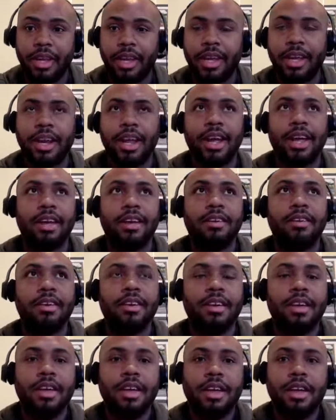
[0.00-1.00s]
And I
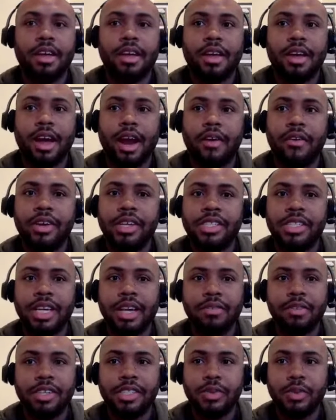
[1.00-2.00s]

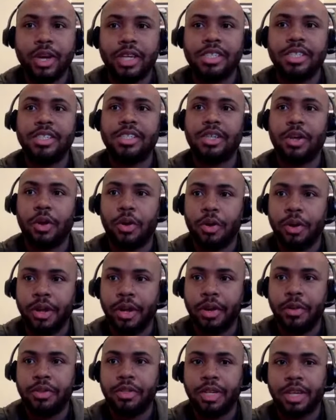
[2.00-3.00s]
received these questions
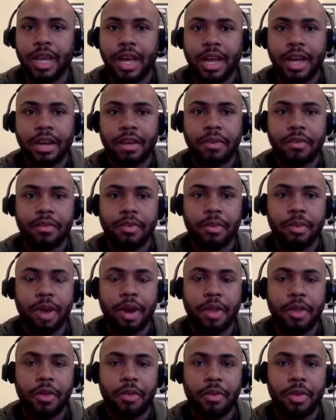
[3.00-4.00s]
earlier today from
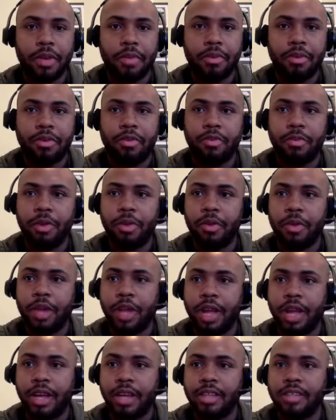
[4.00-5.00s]
other people, from other
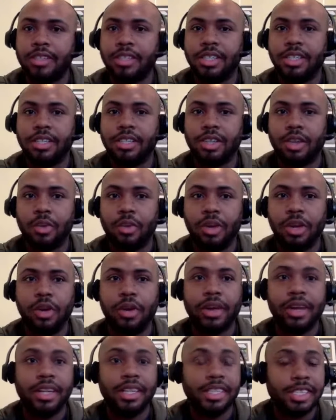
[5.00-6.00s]
clients, and so I want to
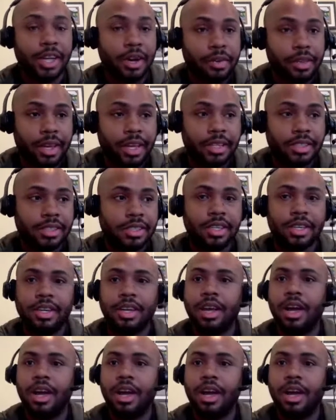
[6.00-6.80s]
go ahead and share this